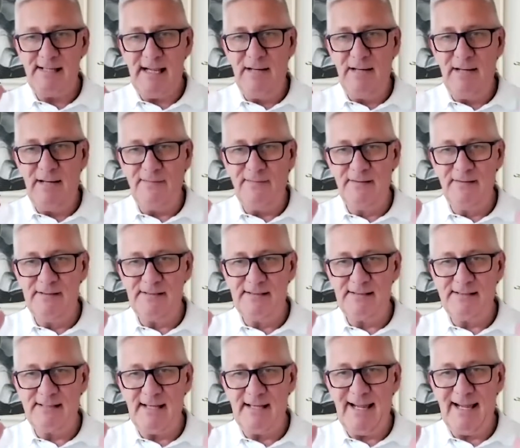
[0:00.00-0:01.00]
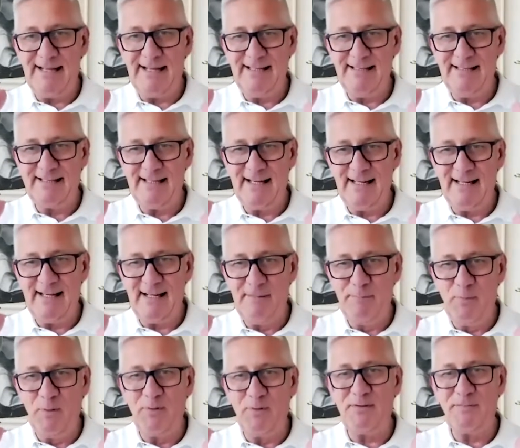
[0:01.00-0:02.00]
elephant-headed
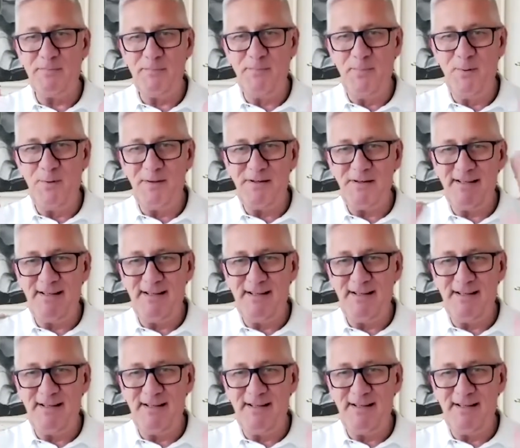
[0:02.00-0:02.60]
book